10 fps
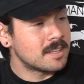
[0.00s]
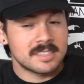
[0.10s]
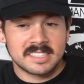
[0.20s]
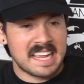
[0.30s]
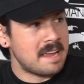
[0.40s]

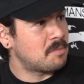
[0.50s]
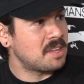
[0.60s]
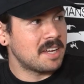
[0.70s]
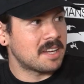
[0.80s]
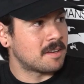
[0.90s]
Same
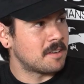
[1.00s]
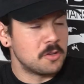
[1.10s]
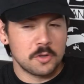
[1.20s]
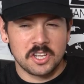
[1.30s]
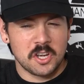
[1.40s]
thing.
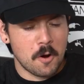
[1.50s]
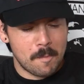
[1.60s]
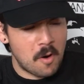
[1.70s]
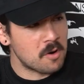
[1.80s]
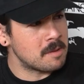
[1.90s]
Yu-Gi-Oh,
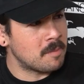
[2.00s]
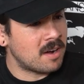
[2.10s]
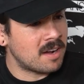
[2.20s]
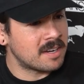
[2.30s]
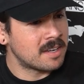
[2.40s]

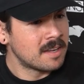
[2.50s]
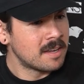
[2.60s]
Pokemon.